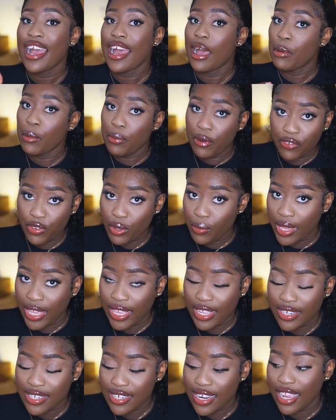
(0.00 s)
I'm a perfume
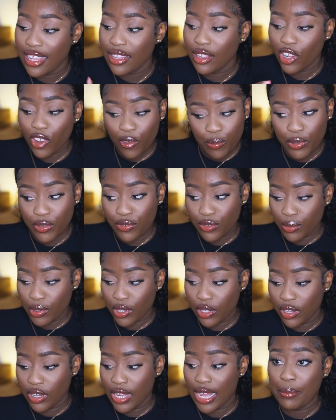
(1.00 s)
head. I love perfume a lot.